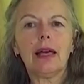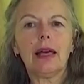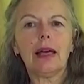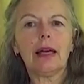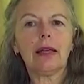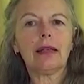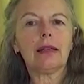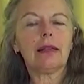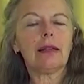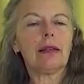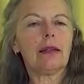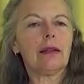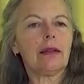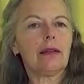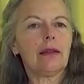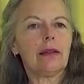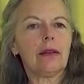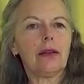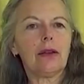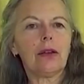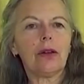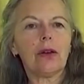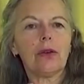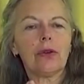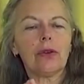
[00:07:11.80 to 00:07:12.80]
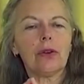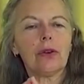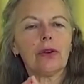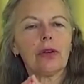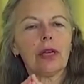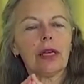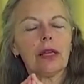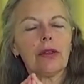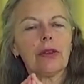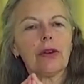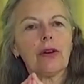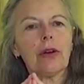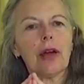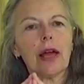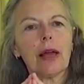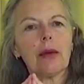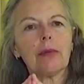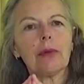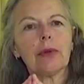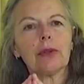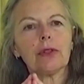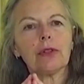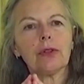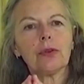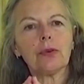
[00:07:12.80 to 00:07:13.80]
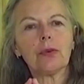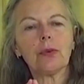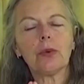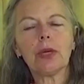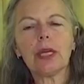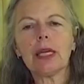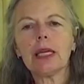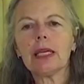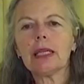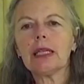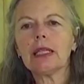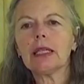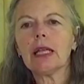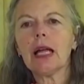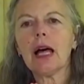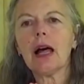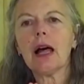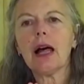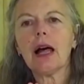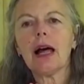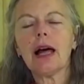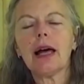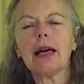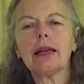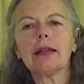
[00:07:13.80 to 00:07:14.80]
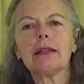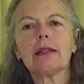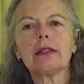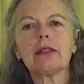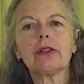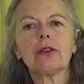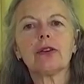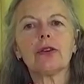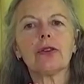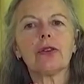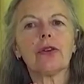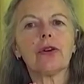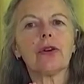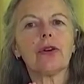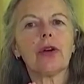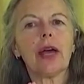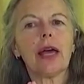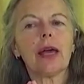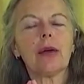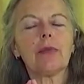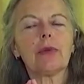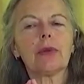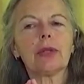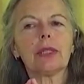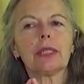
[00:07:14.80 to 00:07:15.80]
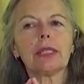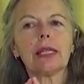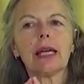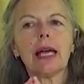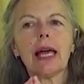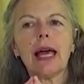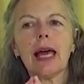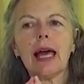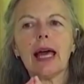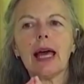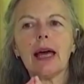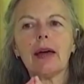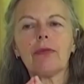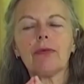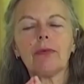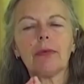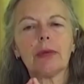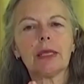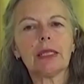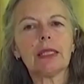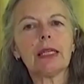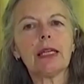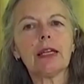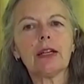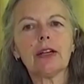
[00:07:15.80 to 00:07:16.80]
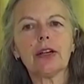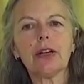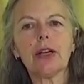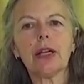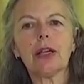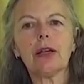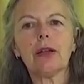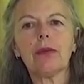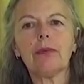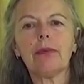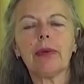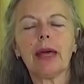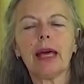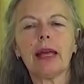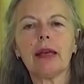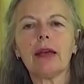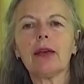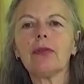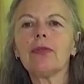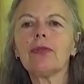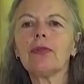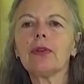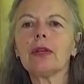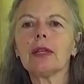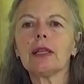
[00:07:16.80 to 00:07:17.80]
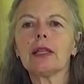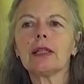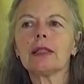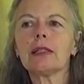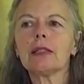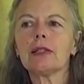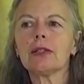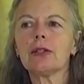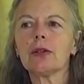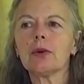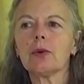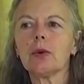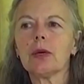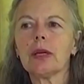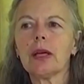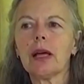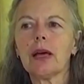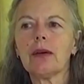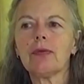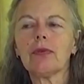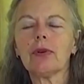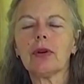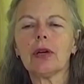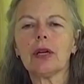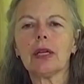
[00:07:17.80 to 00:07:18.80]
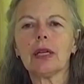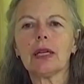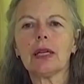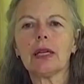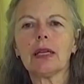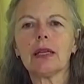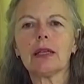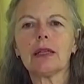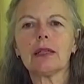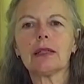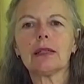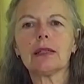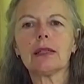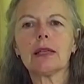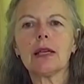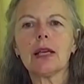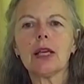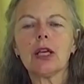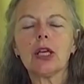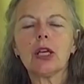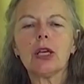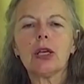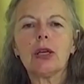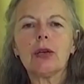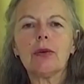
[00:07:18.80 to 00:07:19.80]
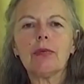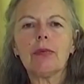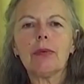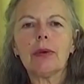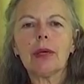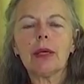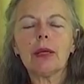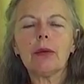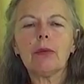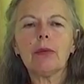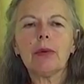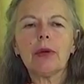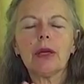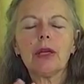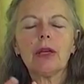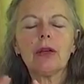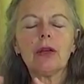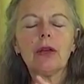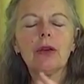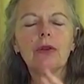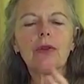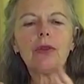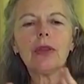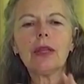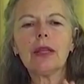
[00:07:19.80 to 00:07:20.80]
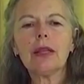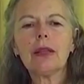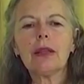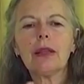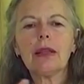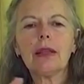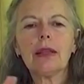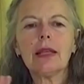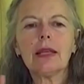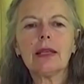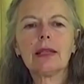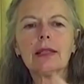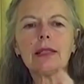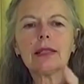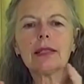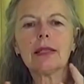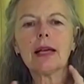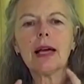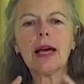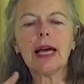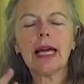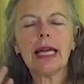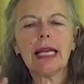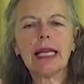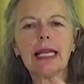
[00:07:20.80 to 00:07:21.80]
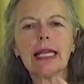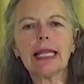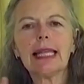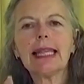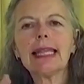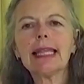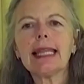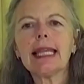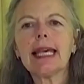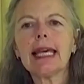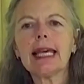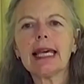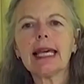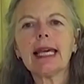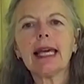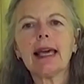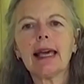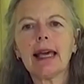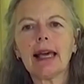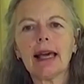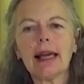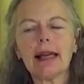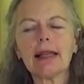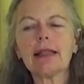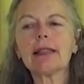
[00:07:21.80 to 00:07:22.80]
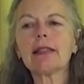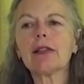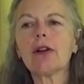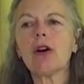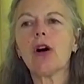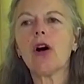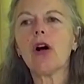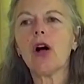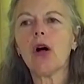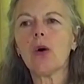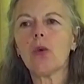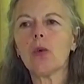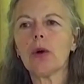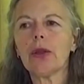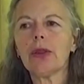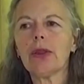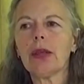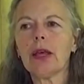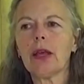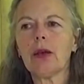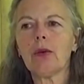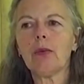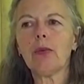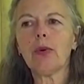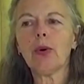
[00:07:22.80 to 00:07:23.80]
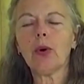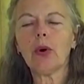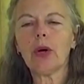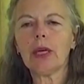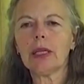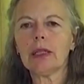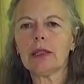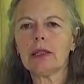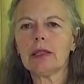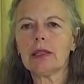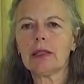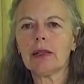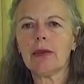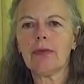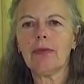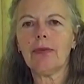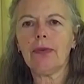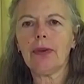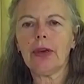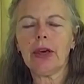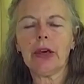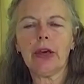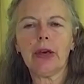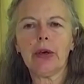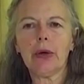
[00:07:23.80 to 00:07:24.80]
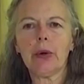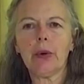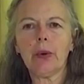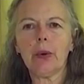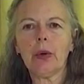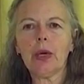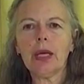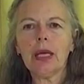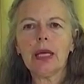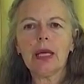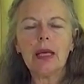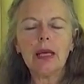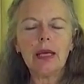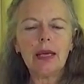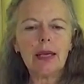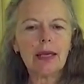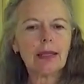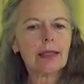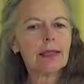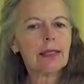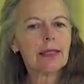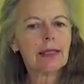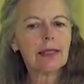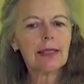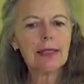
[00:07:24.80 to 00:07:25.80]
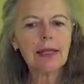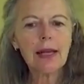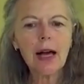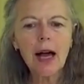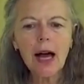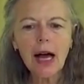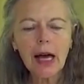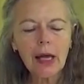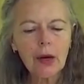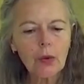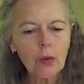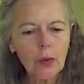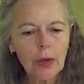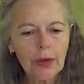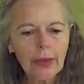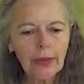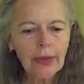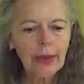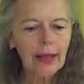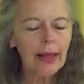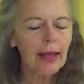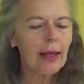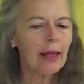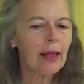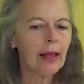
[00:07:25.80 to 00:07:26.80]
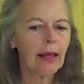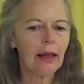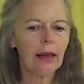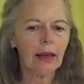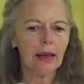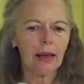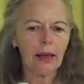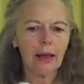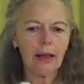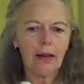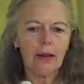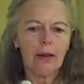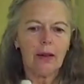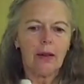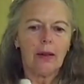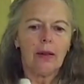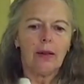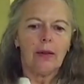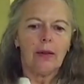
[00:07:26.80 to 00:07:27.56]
And, they're either able to realize or they're able to have material benefits or whatever it is. But this kind of thinking is all within points of view. It's not within